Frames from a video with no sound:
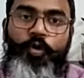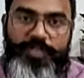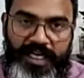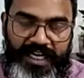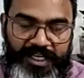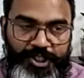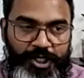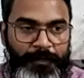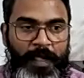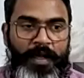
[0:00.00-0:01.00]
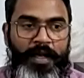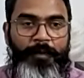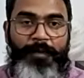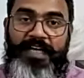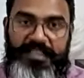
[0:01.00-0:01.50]
closer attention.
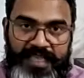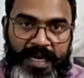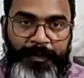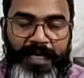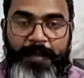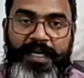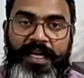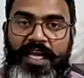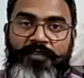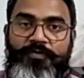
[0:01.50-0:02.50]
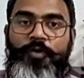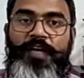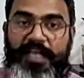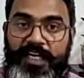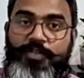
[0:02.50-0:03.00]
But at the same time, India can
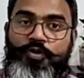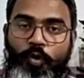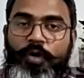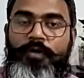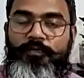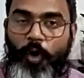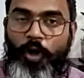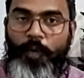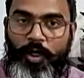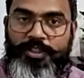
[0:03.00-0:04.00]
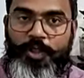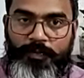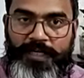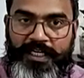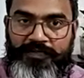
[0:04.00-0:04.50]
fulfill its own foreign policy
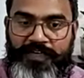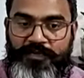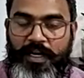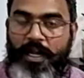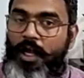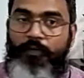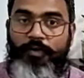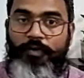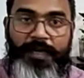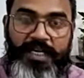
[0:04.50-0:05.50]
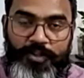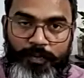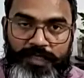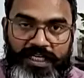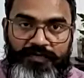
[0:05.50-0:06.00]
objectives as well. One of the biggest
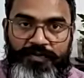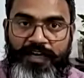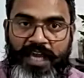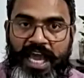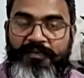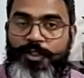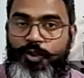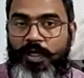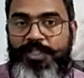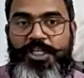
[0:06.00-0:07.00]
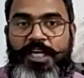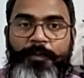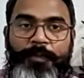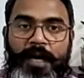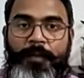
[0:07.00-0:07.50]
objectives we have is to achieve
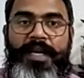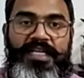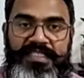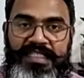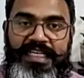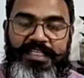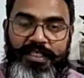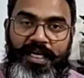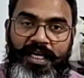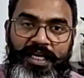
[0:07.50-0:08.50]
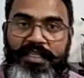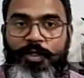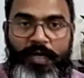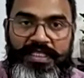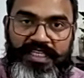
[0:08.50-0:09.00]
a permanent seat in
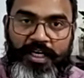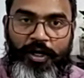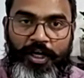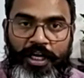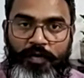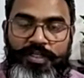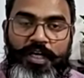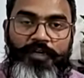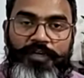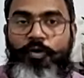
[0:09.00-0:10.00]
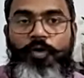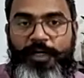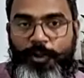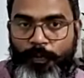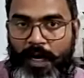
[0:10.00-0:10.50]
the UN Security Council with full
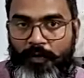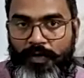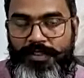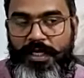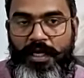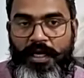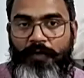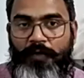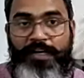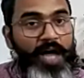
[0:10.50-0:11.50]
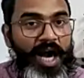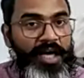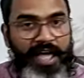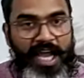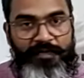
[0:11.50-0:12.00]
veto powers. We
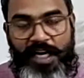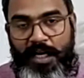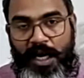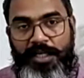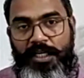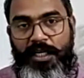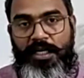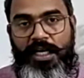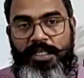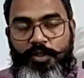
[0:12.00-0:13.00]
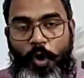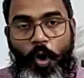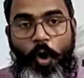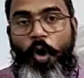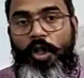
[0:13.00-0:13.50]
can't have that until unless
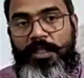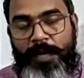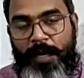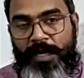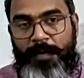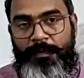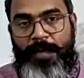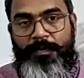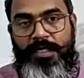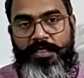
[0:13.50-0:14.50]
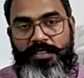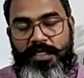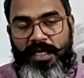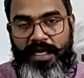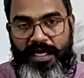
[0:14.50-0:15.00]
all the permanent
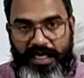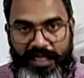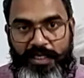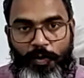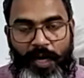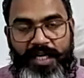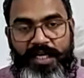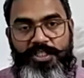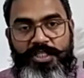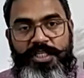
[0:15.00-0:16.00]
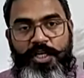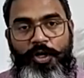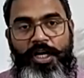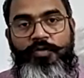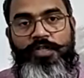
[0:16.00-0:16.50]
members in the United Nations
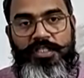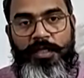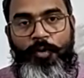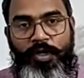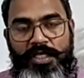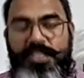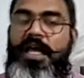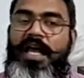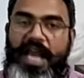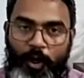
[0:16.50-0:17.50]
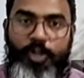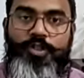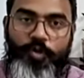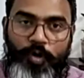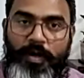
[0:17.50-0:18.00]
Security Council support us, and
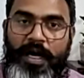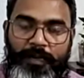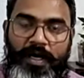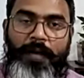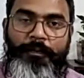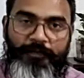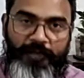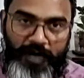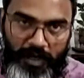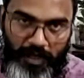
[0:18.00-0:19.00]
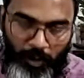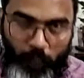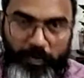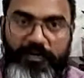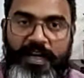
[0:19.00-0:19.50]
also a
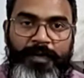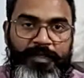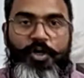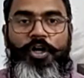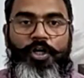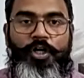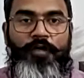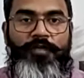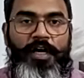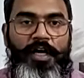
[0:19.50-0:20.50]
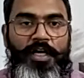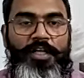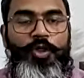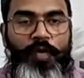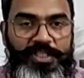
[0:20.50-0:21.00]
overwhelming majority of
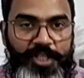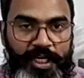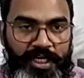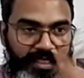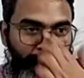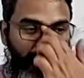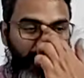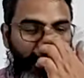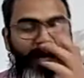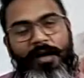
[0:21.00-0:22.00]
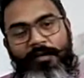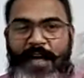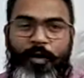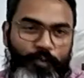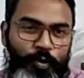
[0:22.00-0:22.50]
UN General Assembly.
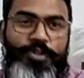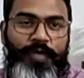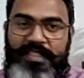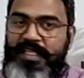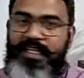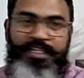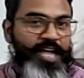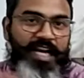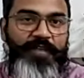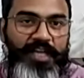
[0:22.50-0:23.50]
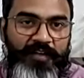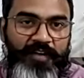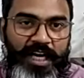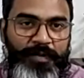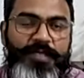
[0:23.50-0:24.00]
While of course you can say that China will
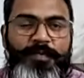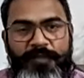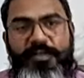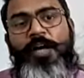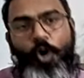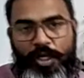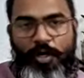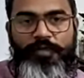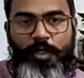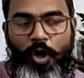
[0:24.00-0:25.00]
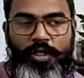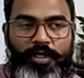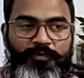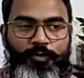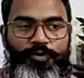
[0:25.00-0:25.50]
never help us, but we are talking of the
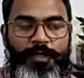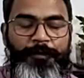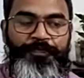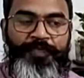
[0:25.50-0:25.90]
long-term future.